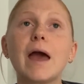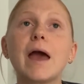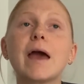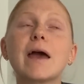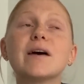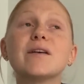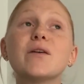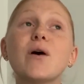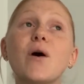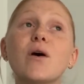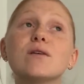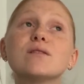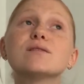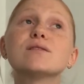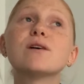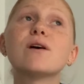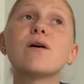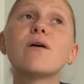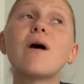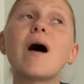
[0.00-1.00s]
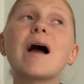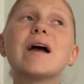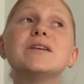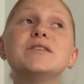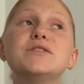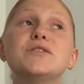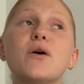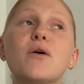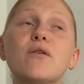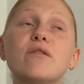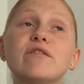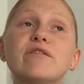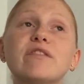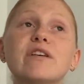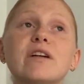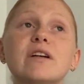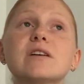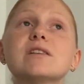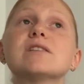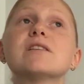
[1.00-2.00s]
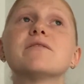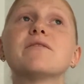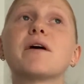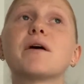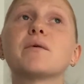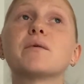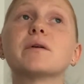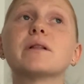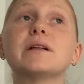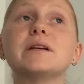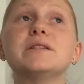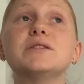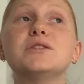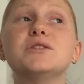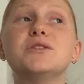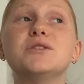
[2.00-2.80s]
And also, I don't feel as if I really